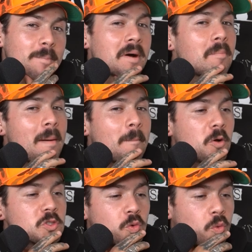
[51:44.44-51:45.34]
But by
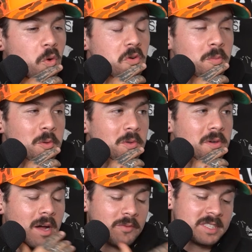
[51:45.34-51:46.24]
most quotable,
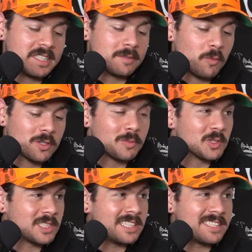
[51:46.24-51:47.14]
obviously it's multiple
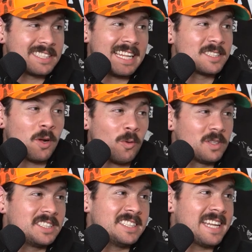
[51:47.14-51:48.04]
scenes. That's the
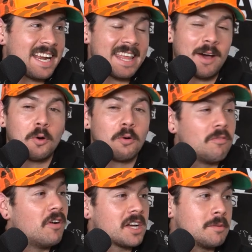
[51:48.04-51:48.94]
only scene out of that whole
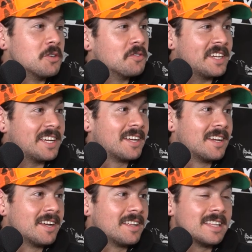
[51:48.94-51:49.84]
fucking movie
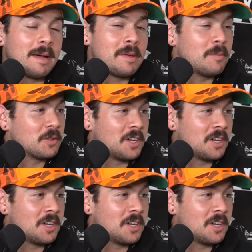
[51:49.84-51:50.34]
that people